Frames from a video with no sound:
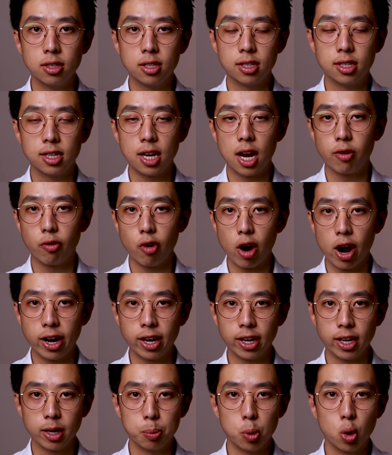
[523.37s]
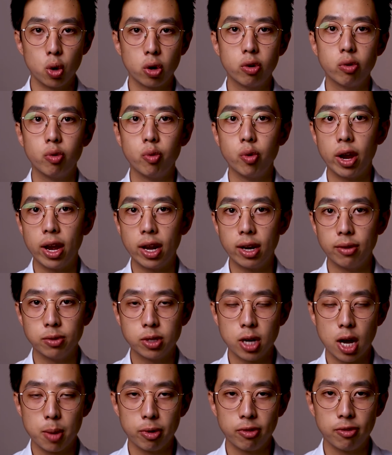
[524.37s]
to start writing in a more creative
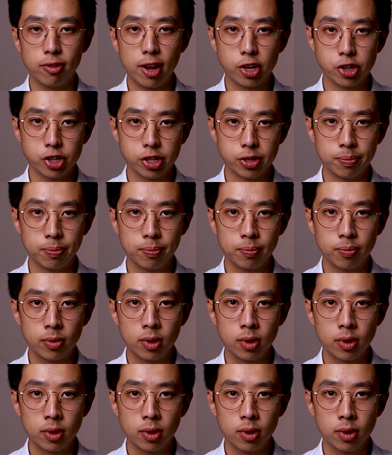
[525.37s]
type of fashion.